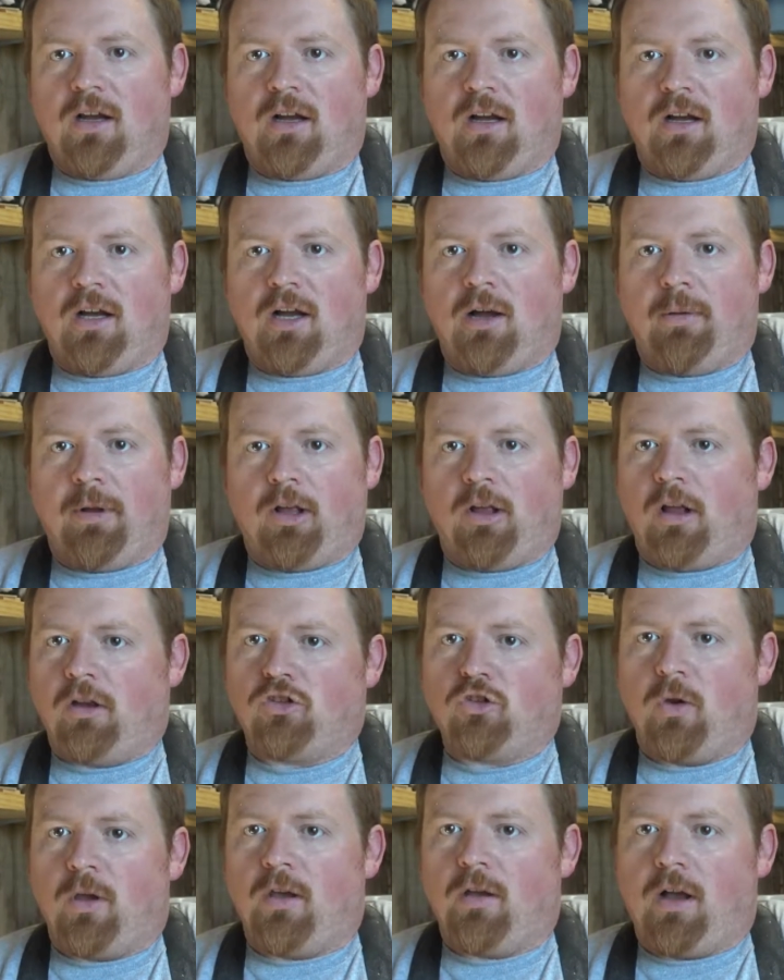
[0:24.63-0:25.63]
Uh, I'll
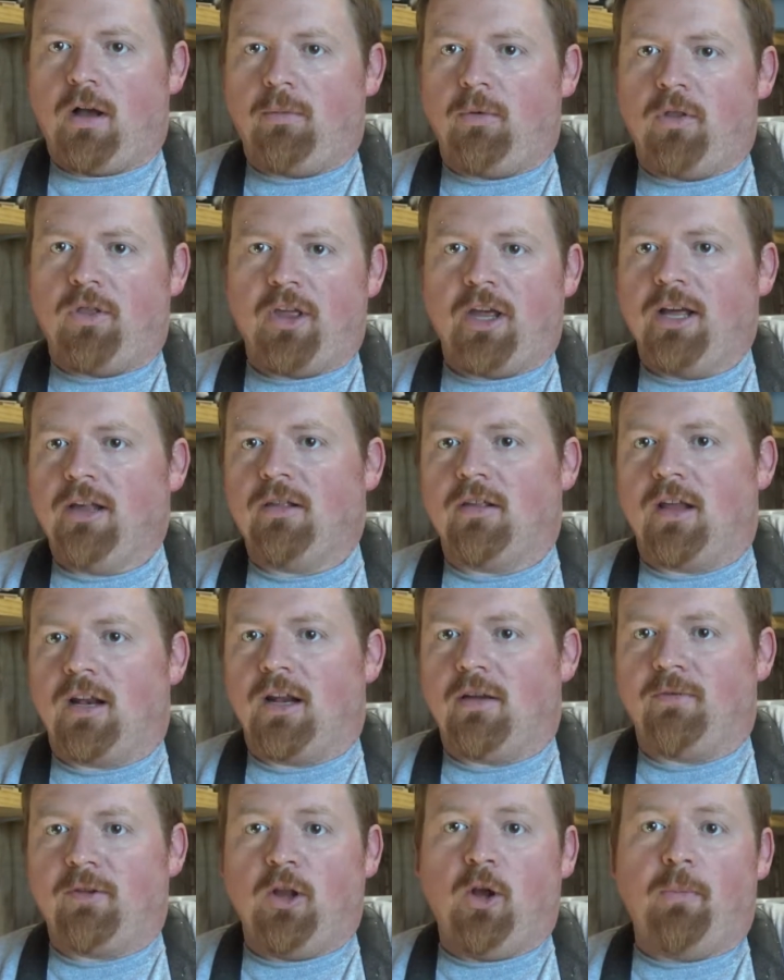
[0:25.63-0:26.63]
show you a couple things,
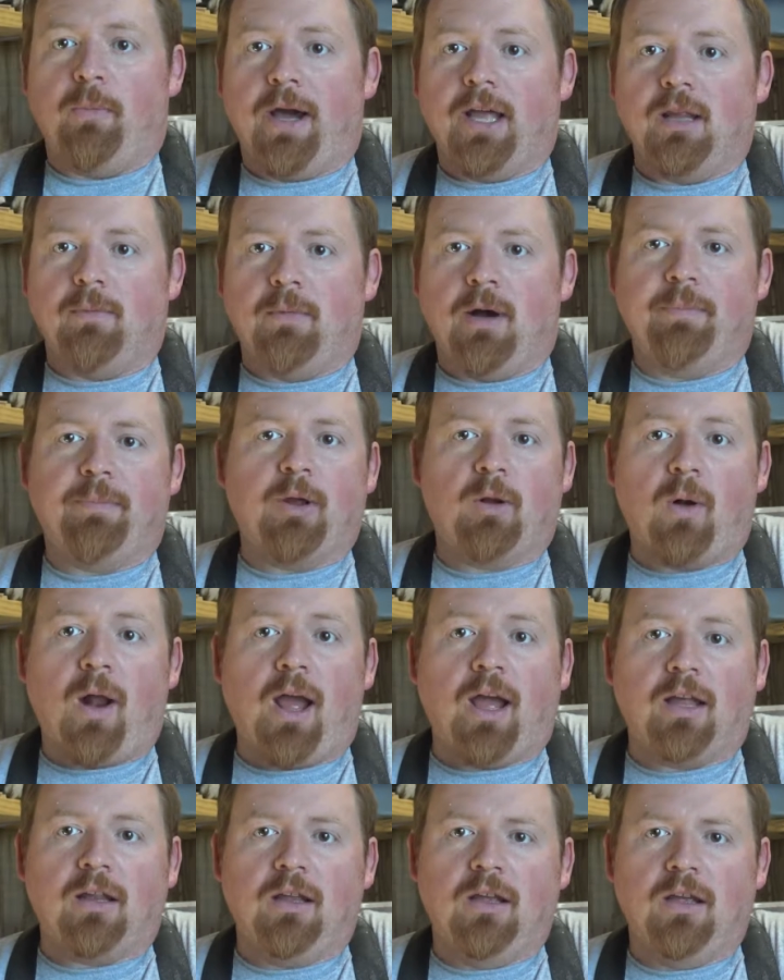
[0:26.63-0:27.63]
and if you don't mind a bumpy
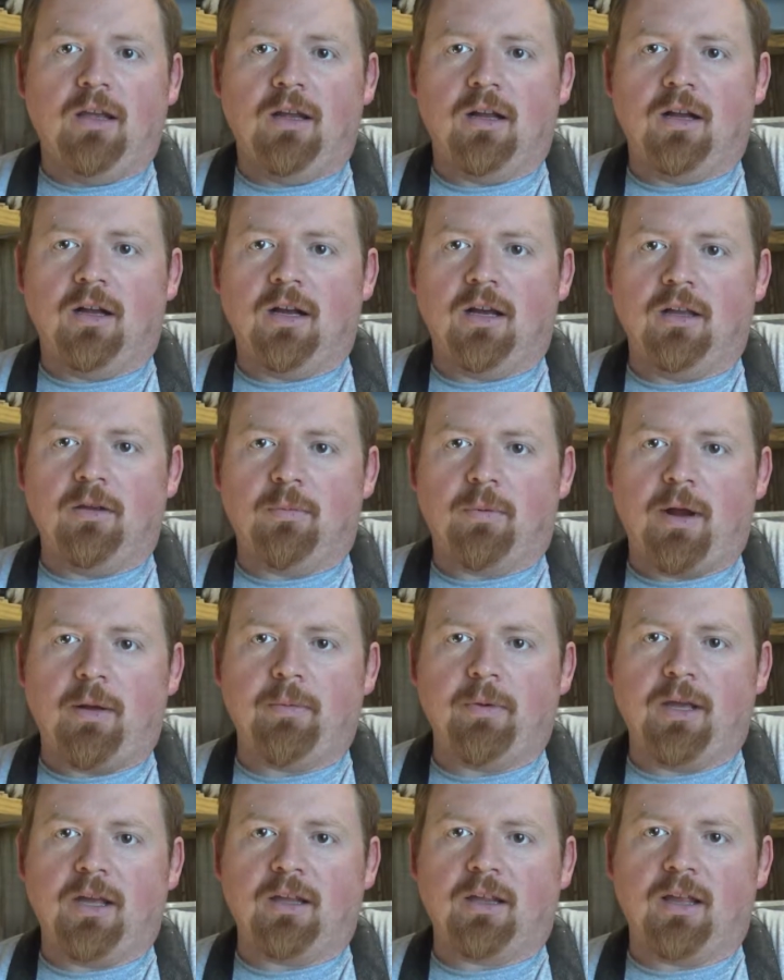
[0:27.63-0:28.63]
ride, uh, you'll
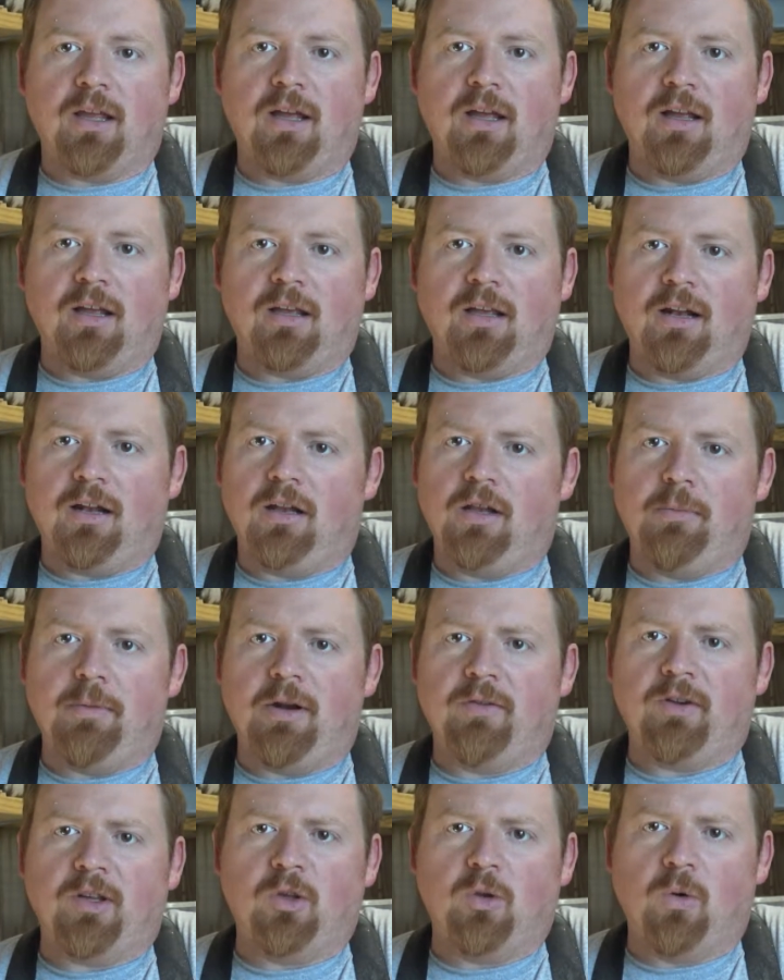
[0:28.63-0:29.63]
probably get the get a little
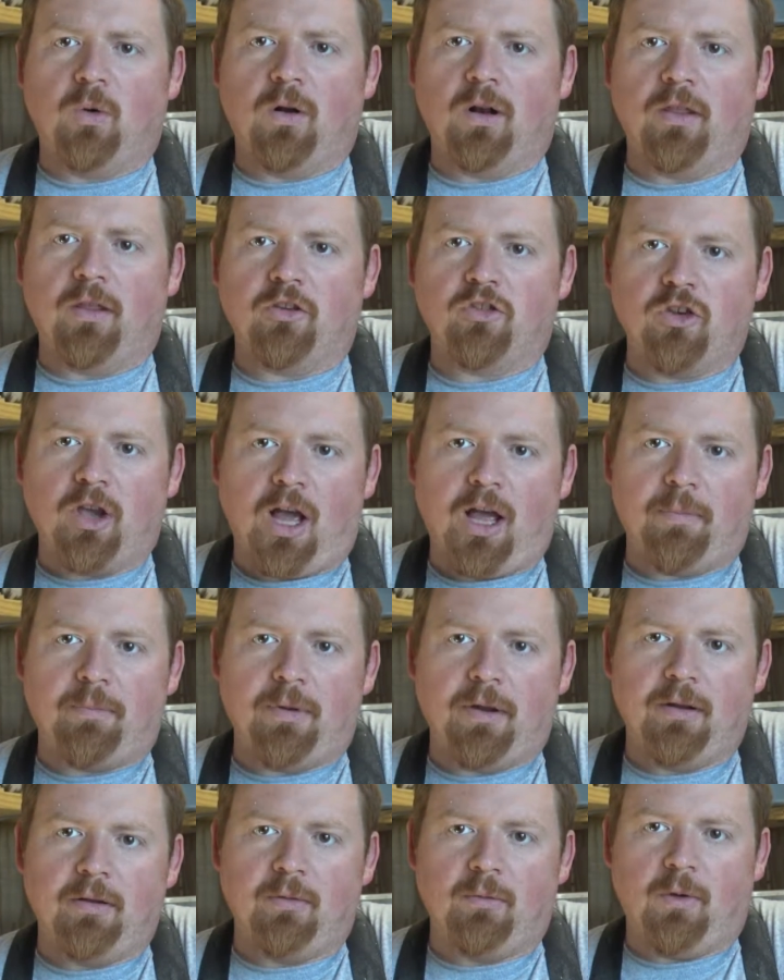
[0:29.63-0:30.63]
bit of a tour of the shop
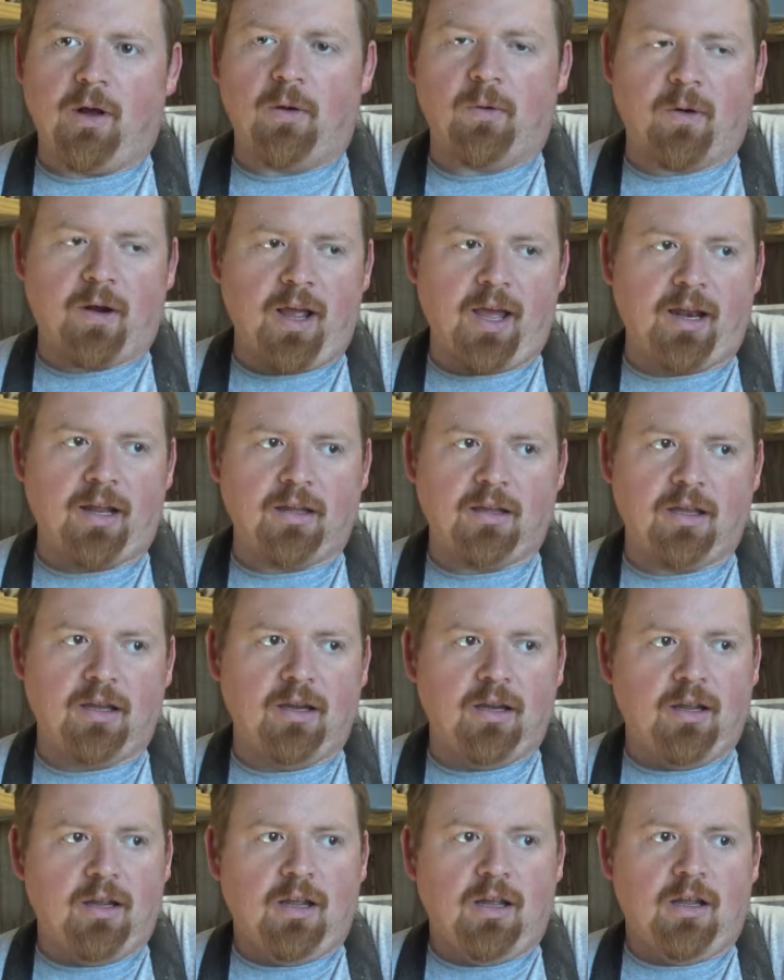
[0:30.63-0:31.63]
while we're at it.
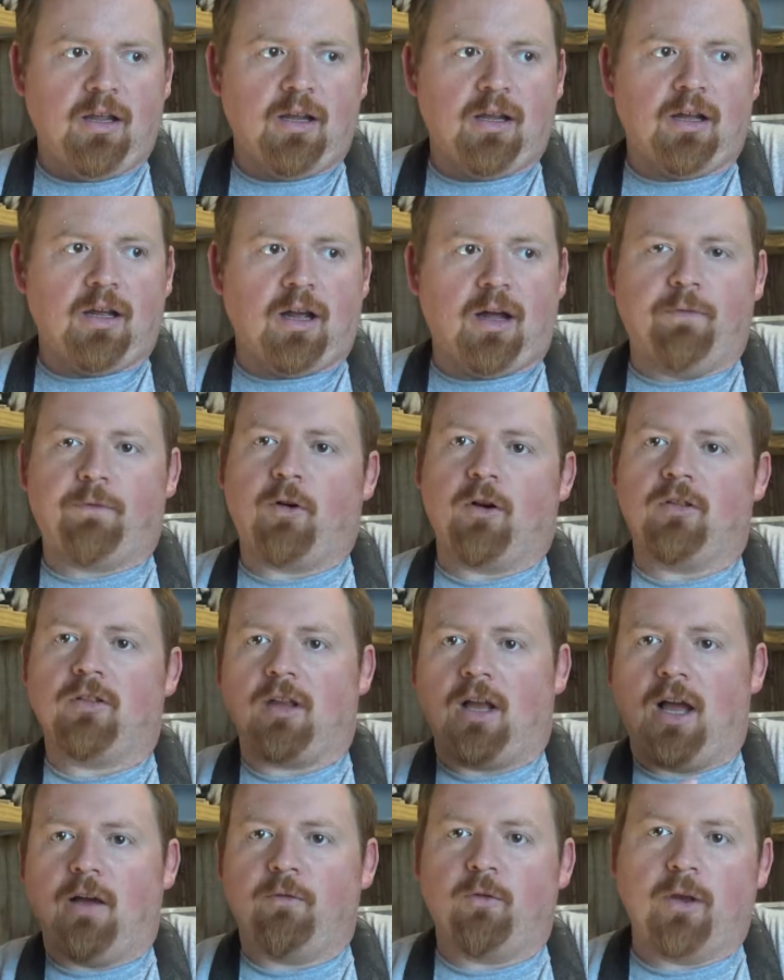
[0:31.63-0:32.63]
Uh,
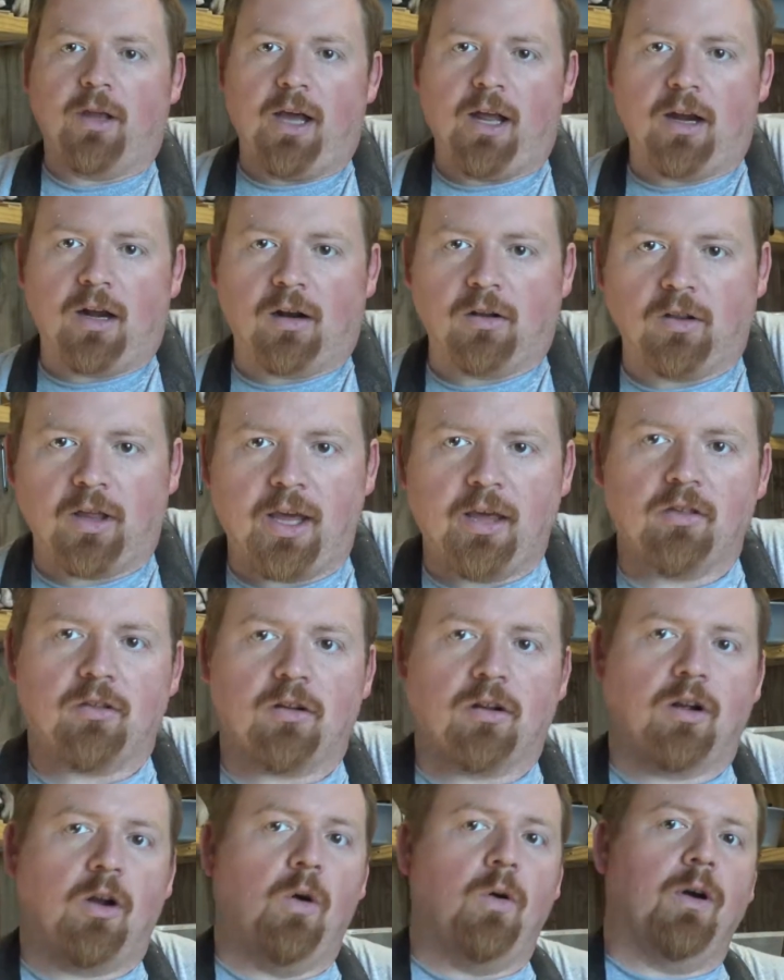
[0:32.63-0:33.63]
first off, we got our
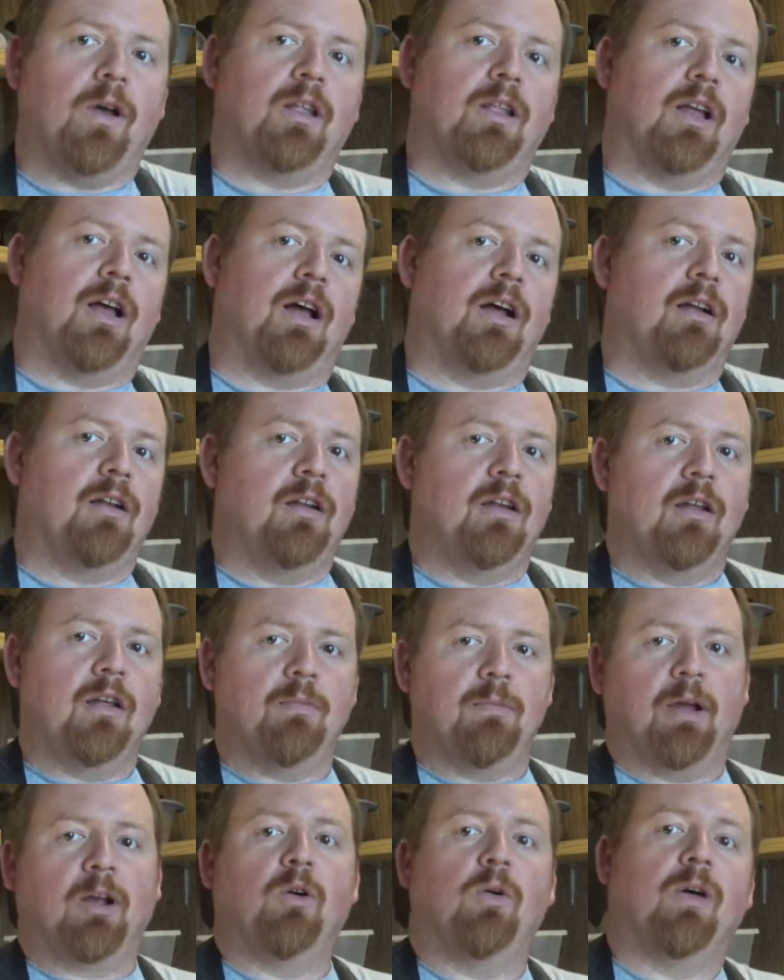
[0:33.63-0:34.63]
laser going uh,
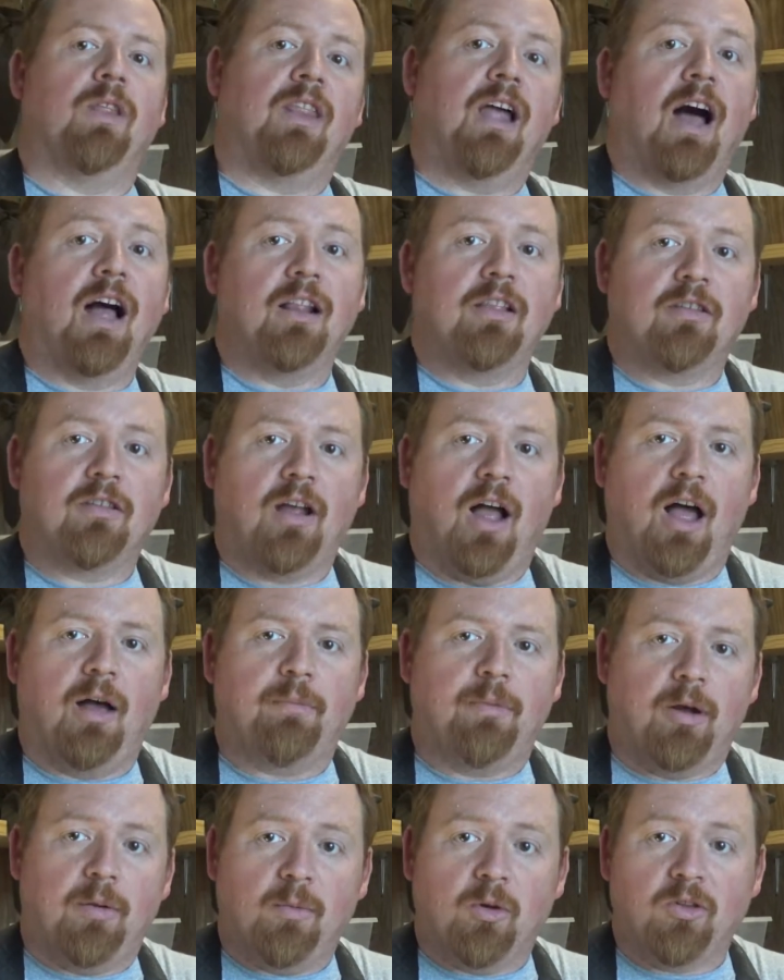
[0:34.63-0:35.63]
been going
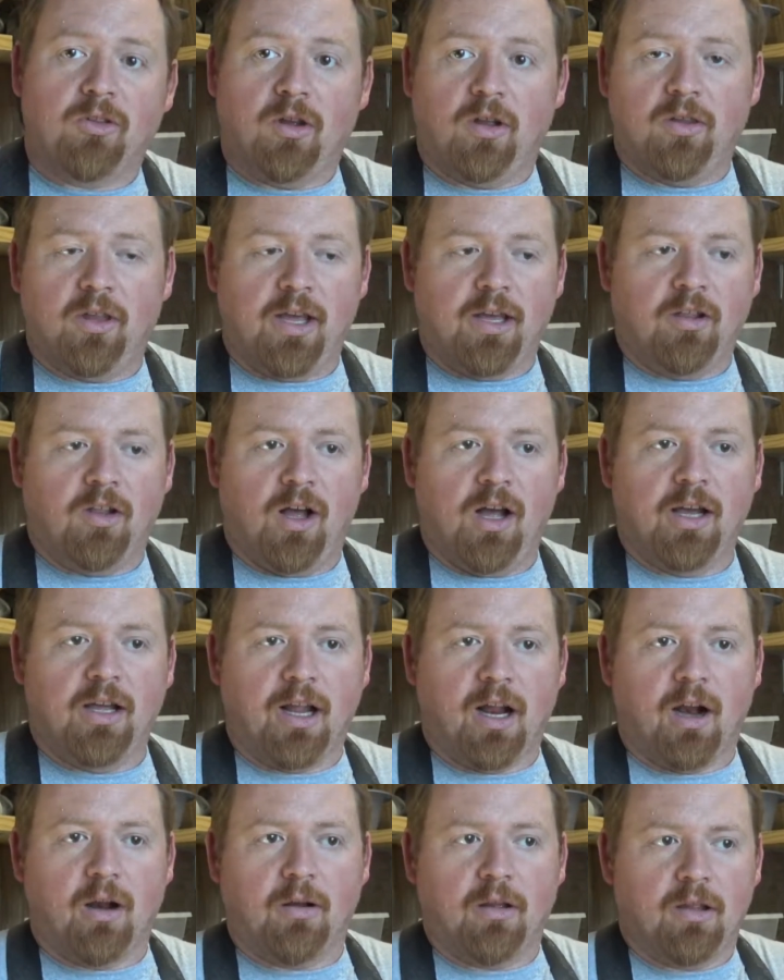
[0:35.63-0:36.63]
non-stop almost all night long
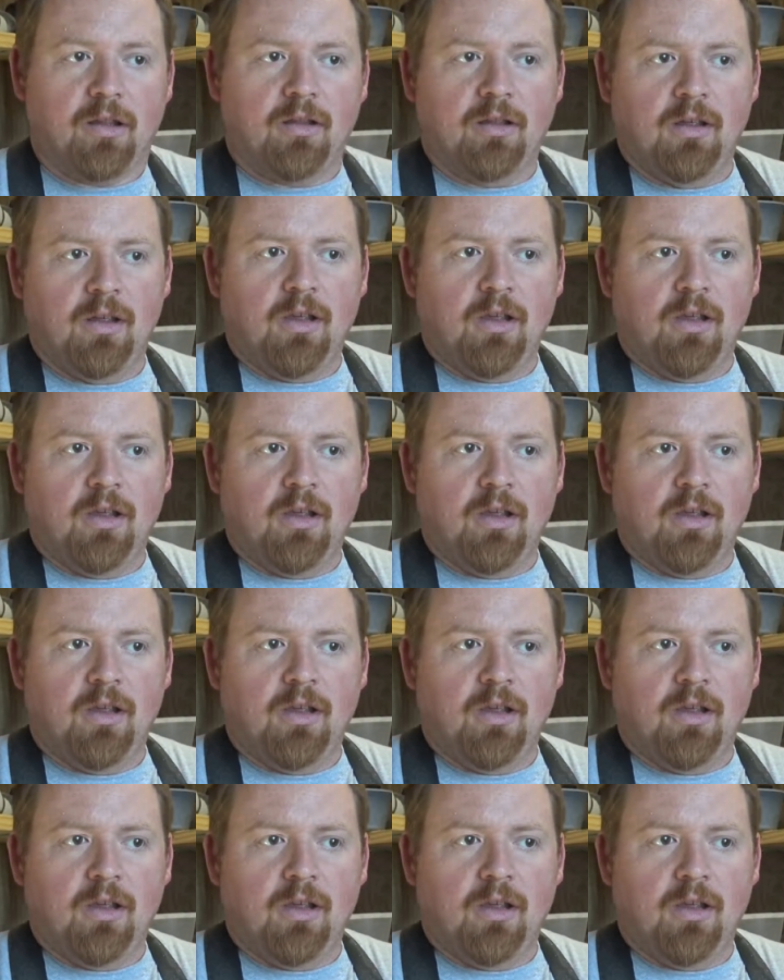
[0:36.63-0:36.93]
here,